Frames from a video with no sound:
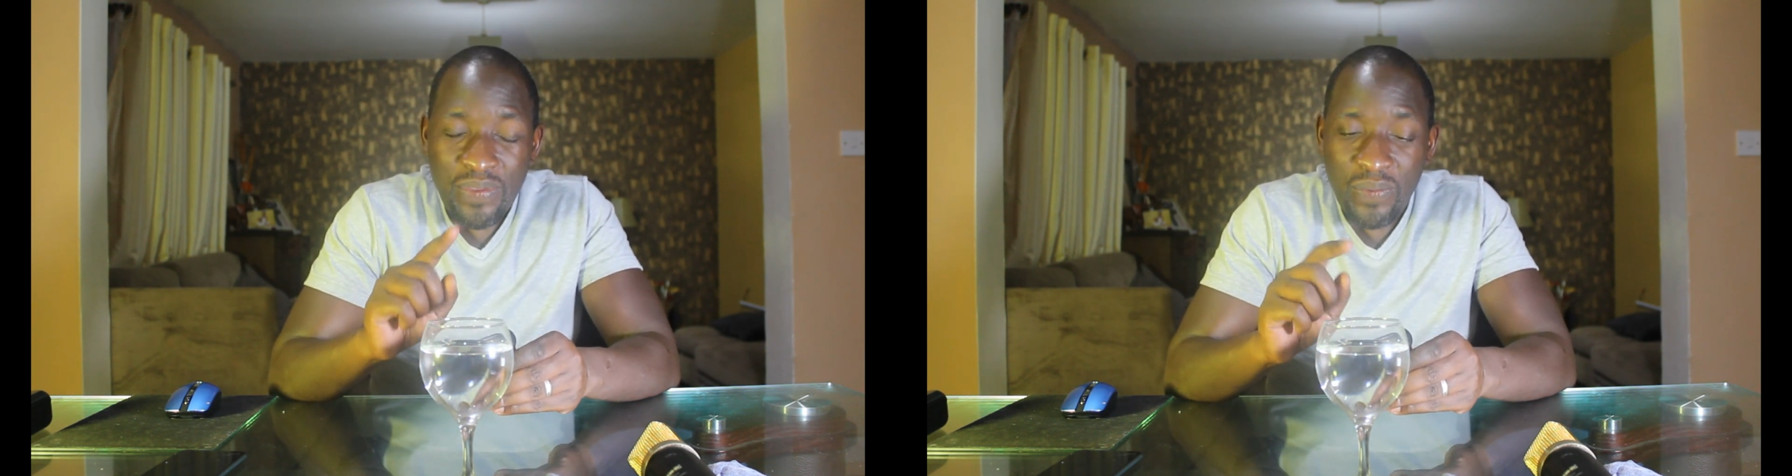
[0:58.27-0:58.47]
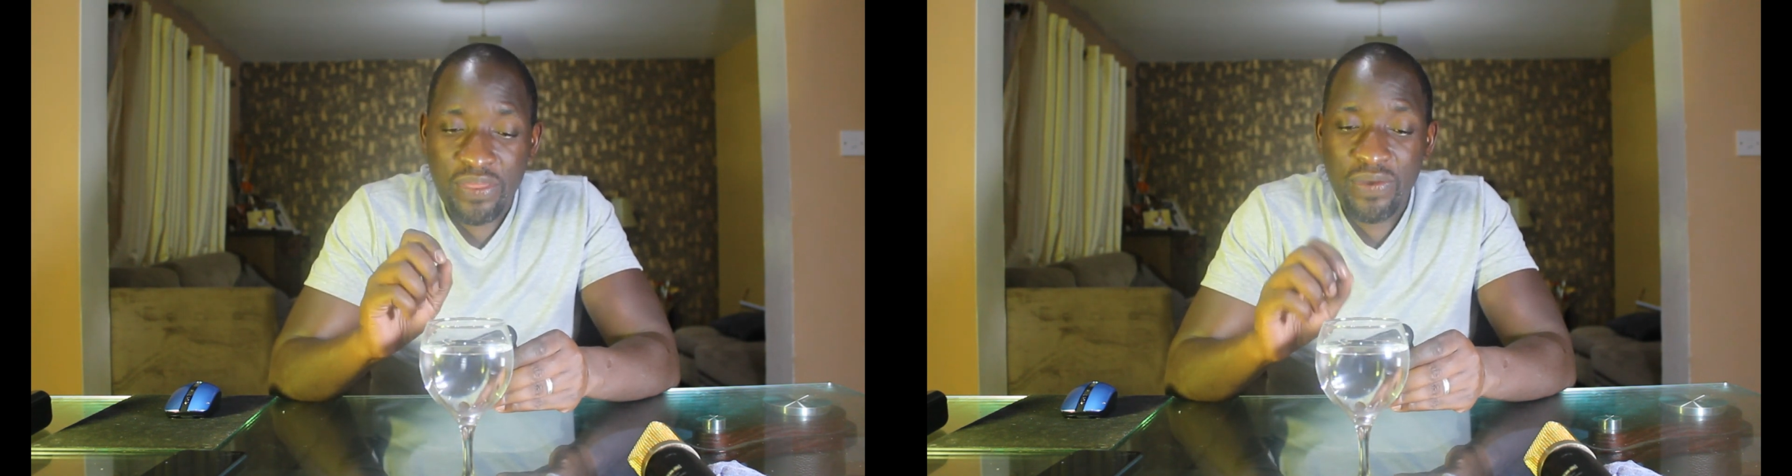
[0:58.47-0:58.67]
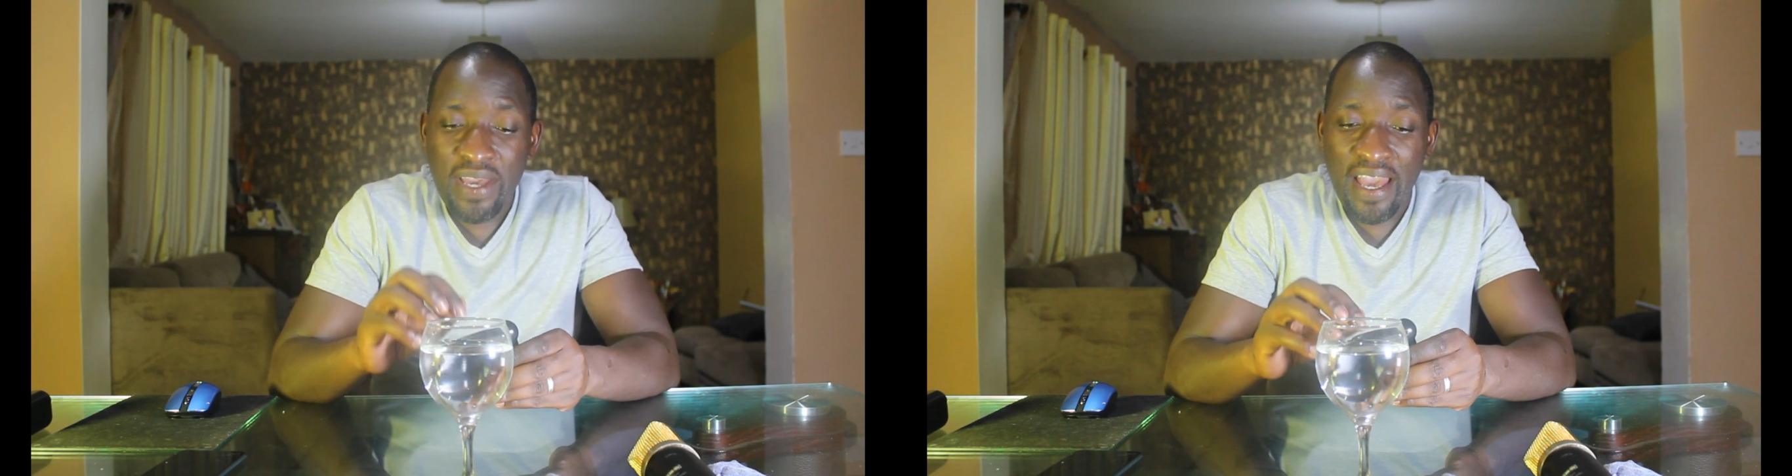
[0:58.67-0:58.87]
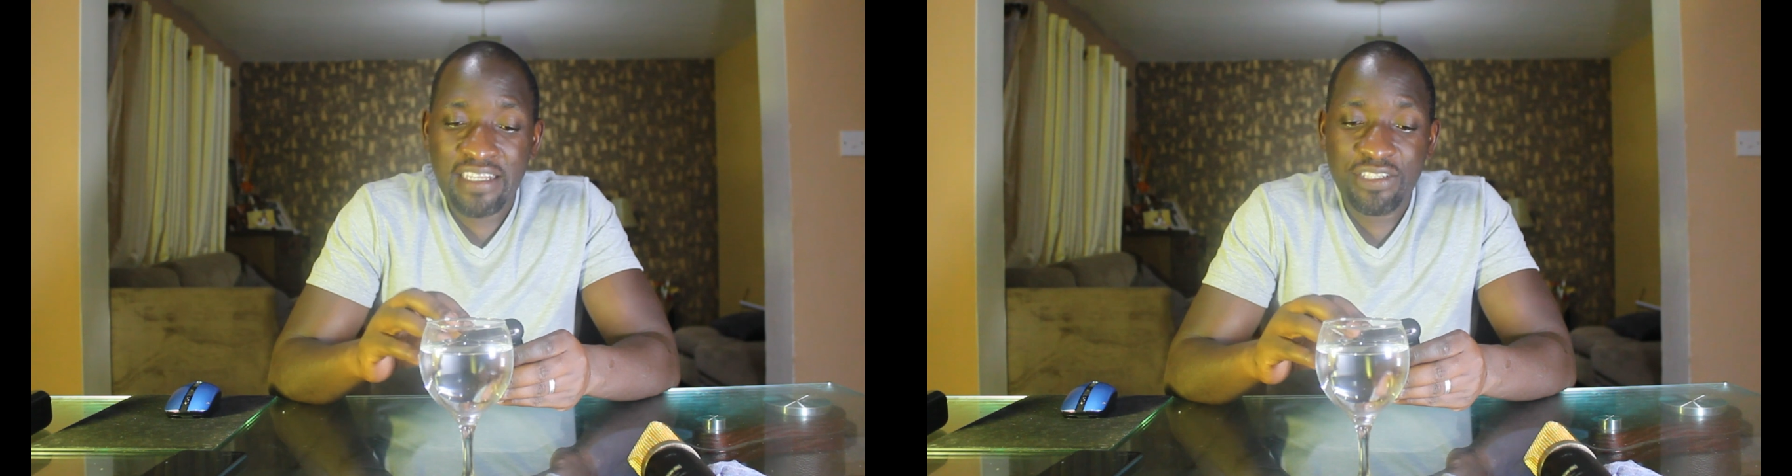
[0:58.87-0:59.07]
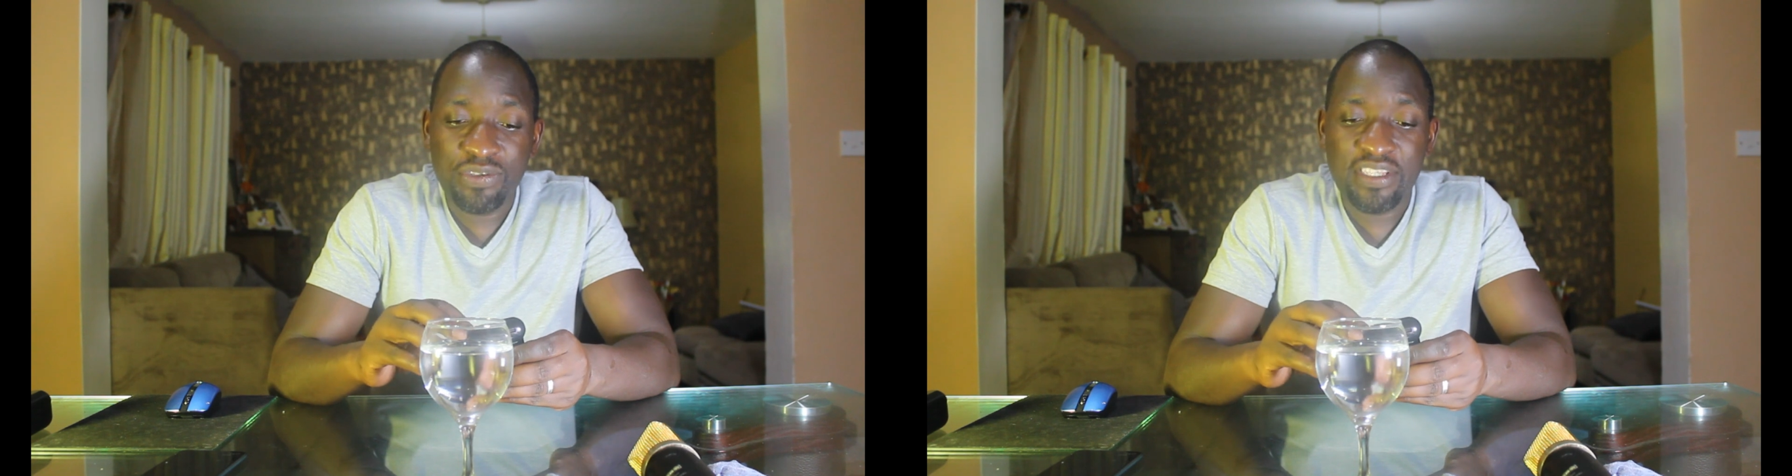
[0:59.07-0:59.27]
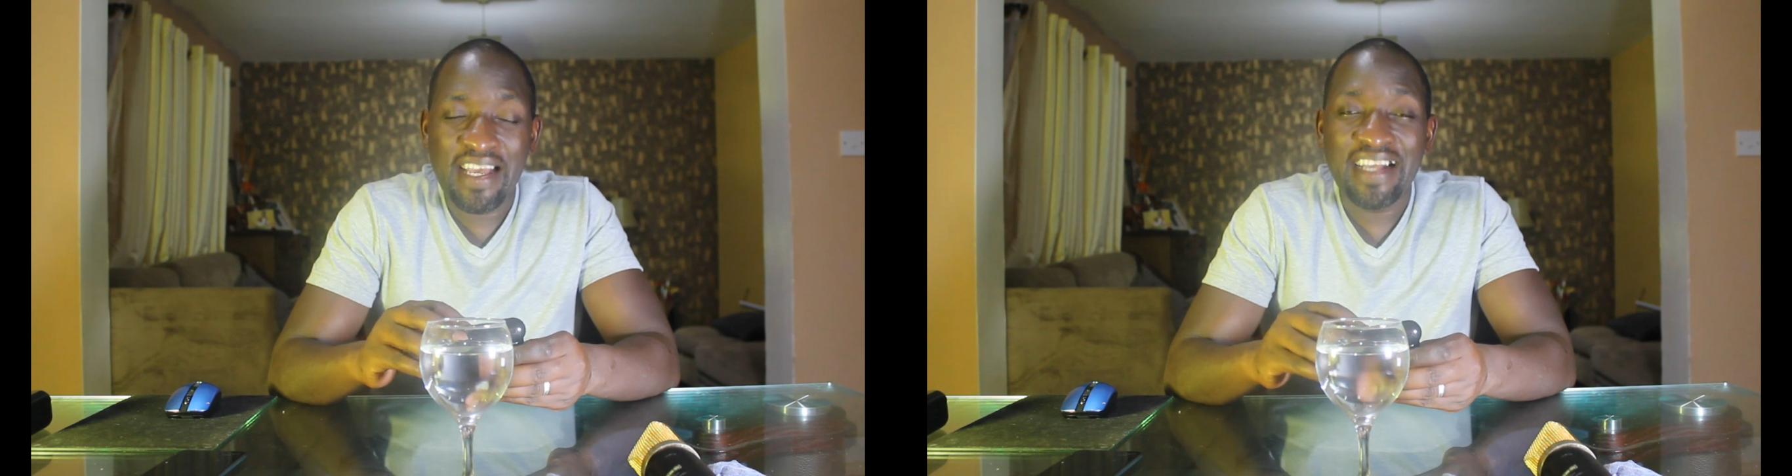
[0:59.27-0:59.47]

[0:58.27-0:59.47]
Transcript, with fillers: with you guys to see